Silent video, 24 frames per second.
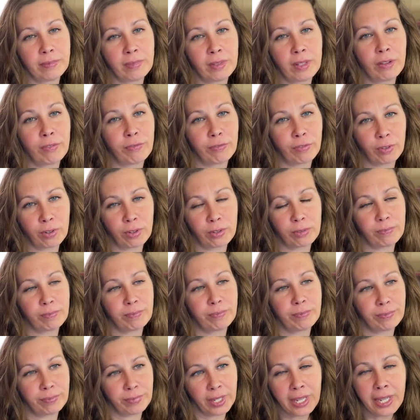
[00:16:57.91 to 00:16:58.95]

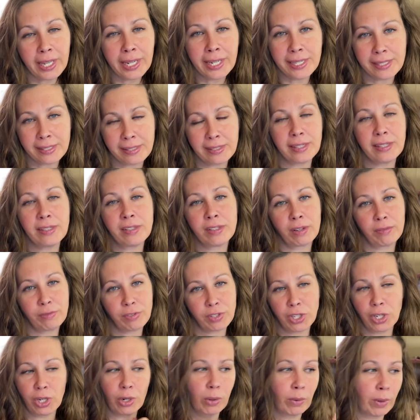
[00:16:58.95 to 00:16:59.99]
the indices of
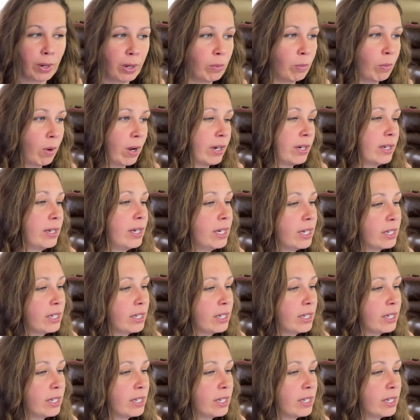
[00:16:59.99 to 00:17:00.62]
0 and 1.